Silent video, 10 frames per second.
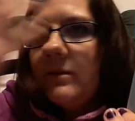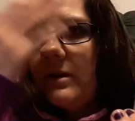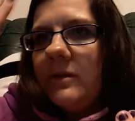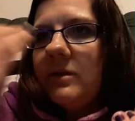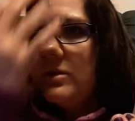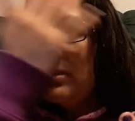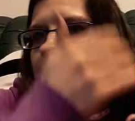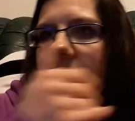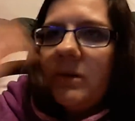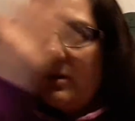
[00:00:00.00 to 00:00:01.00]
rather than trying to
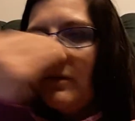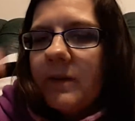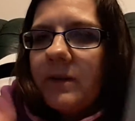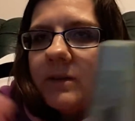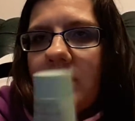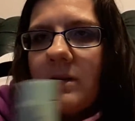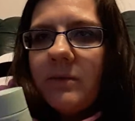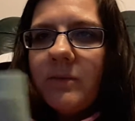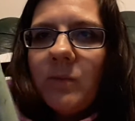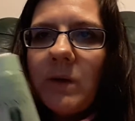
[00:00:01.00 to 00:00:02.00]
put it on your face and
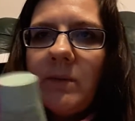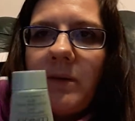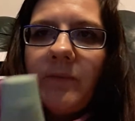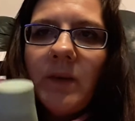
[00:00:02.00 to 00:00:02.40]
then rub it.